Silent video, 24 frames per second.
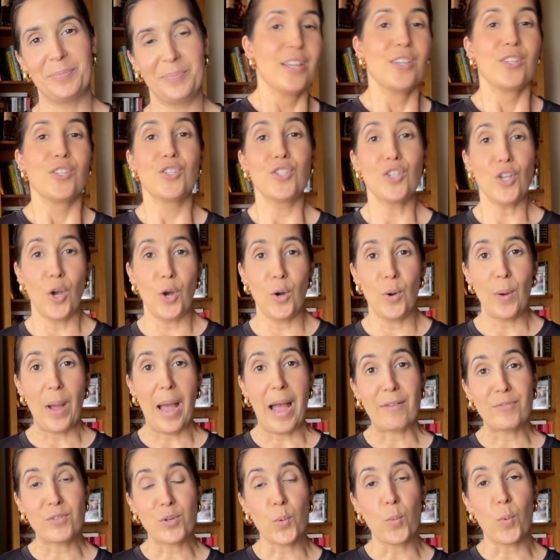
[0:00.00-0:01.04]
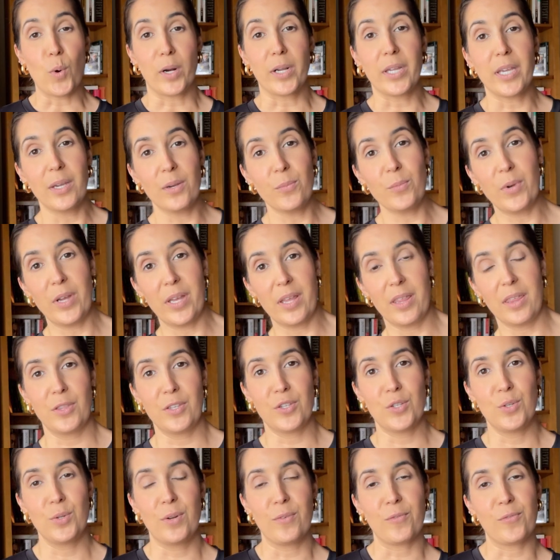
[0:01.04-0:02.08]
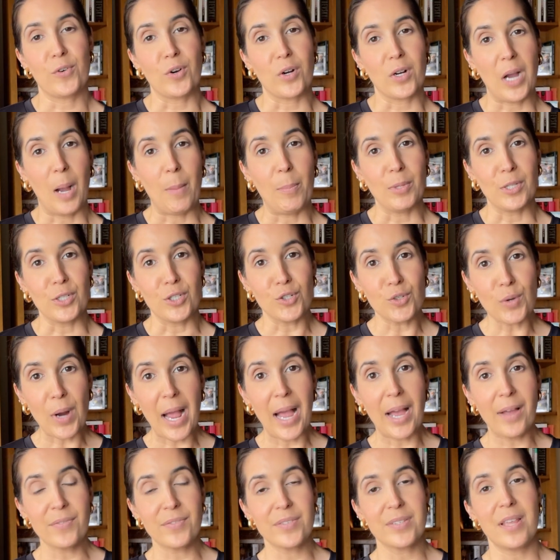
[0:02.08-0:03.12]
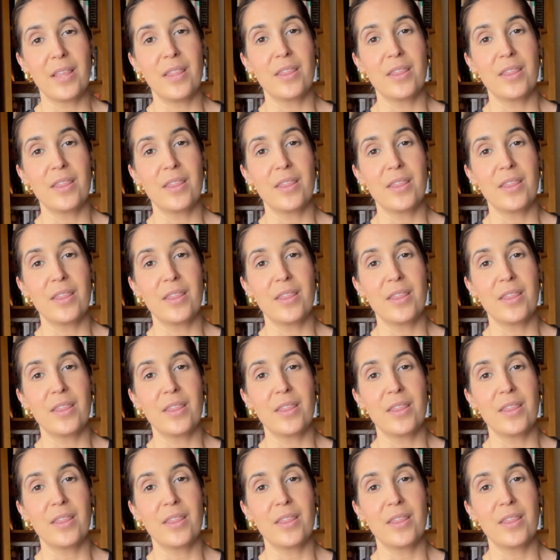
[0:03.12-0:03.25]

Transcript: So after working with the student for a couple of drafts,